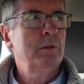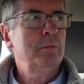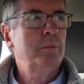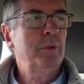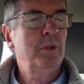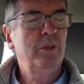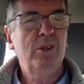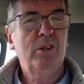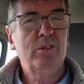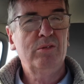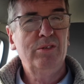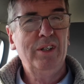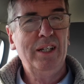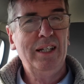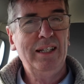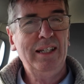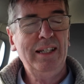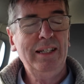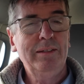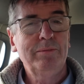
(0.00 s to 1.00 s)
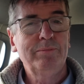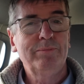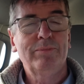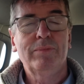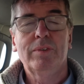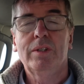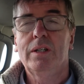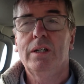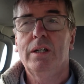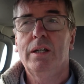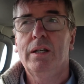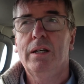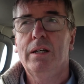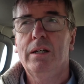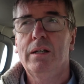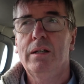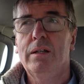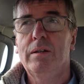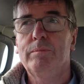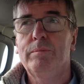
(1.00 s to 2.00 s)
but not really.
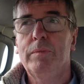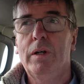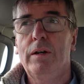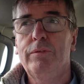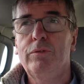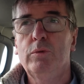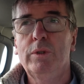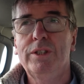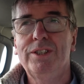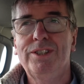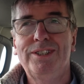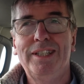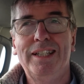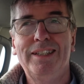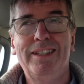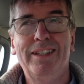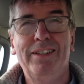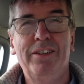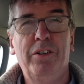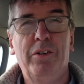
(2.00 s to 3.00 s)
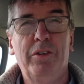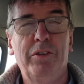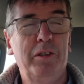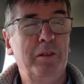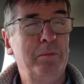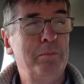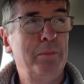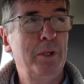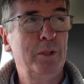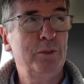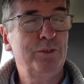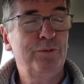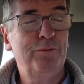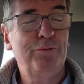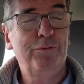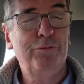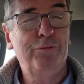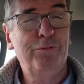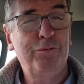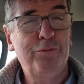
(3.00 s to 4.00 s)
I've always said they're not the most
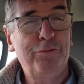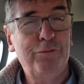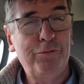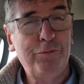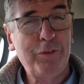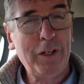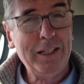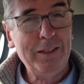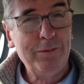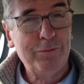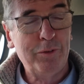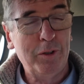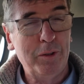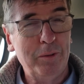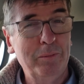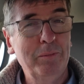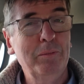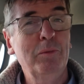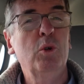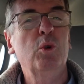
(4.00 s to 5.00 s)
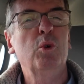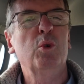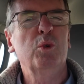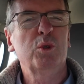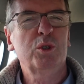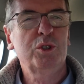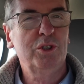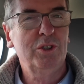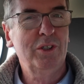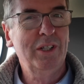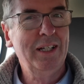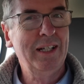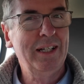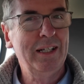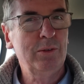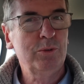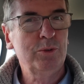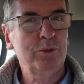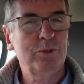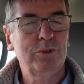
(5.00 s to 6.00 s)
favourite auction
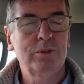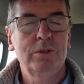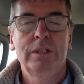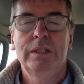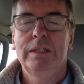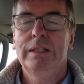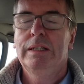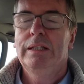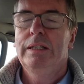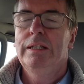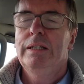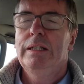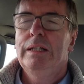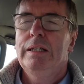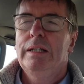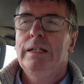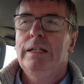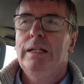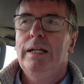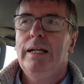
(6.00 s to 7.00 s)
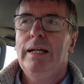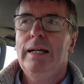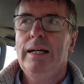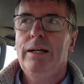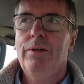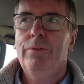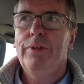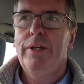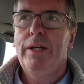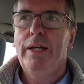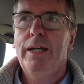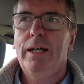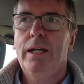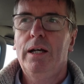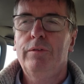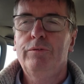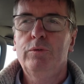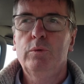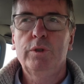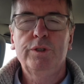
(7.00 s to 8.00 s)
house out there.
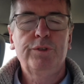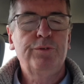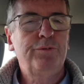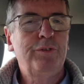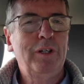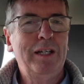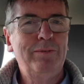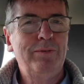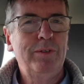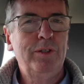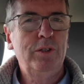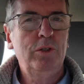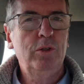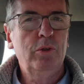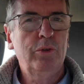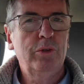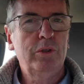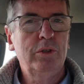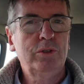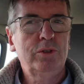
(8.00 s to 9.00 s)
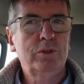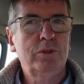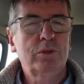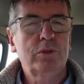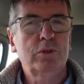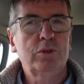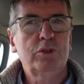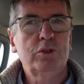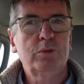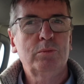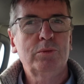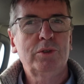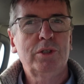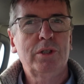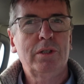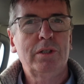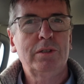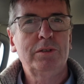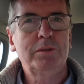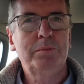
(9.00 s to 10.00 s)
I've always favoured the others because
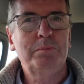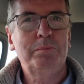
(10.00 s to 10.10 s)
sometimes